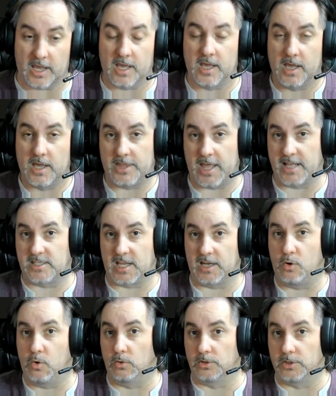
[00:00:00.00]
That's kind of
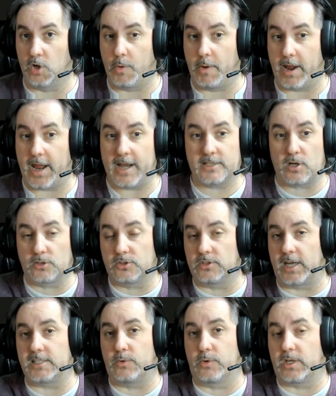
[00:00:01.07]
cool to know about. And it's also nice
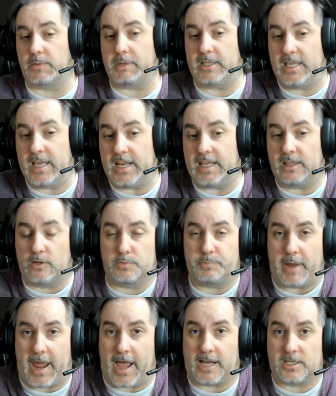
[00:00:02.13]
that we're going to be getting those
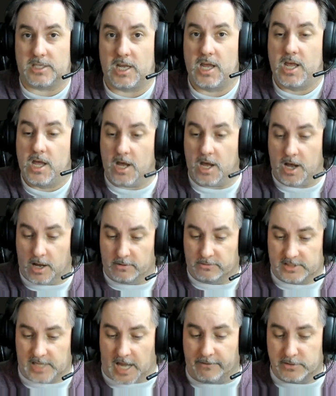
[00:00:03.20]
packs of
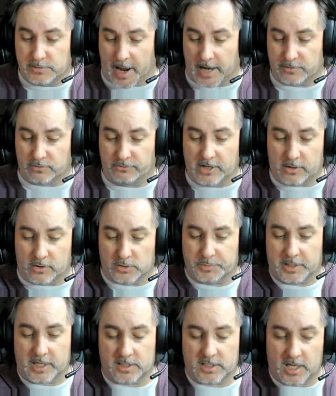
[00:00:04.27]
salvage packs for vehicles,
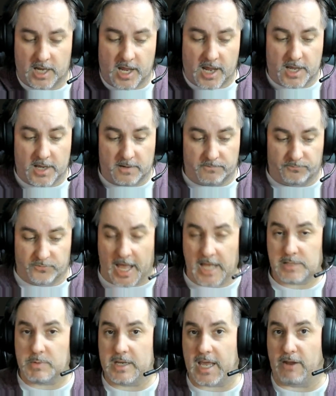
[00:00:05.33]
because that's
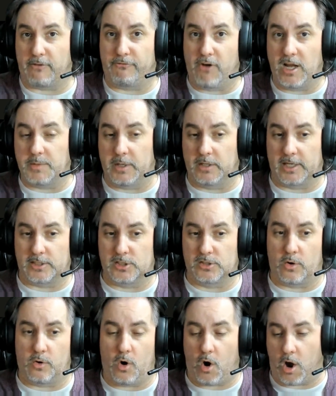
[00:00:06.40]
going to be kind of fun to be able to just go,
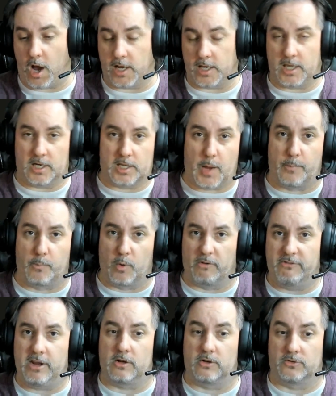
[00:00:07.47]
I'll get a couple more
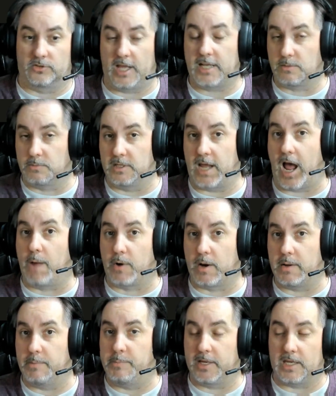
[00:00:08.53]
vehicles. And that's something I'll probably
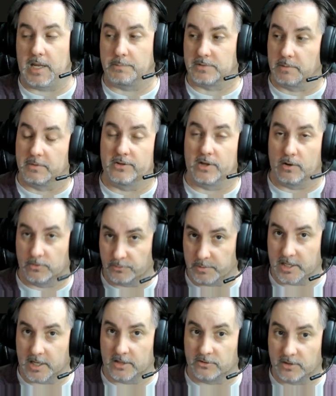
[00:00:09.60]
be picking up some of those,
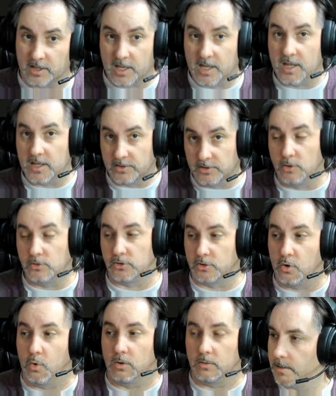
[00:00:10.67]
because those are cool.